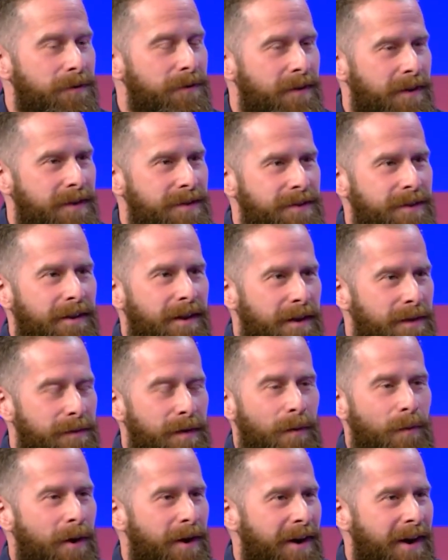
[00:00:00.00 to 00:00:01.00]
That's the life
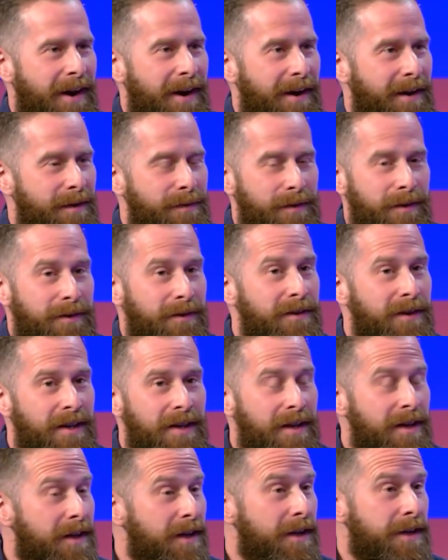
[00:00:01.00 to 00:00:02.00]
I want to have, and
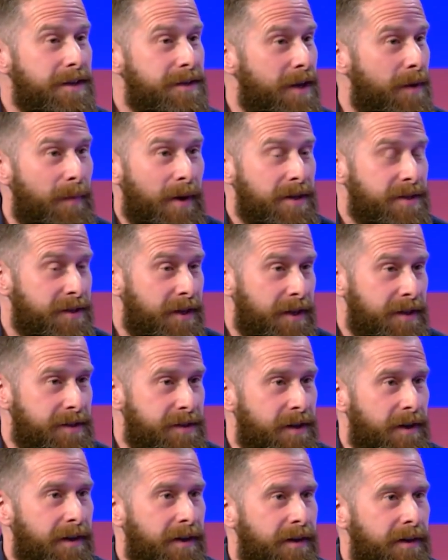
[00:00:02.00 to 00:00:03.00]
set my sights
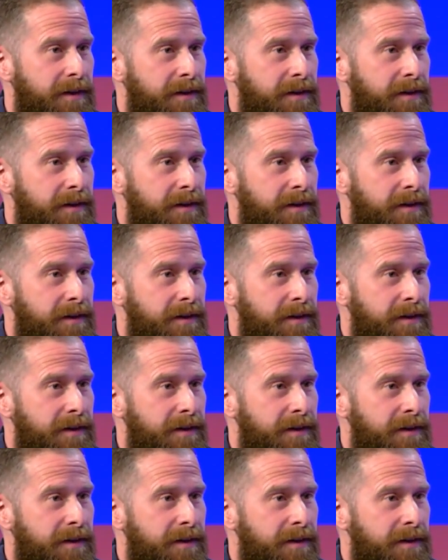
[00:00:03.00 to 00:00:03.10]
on it.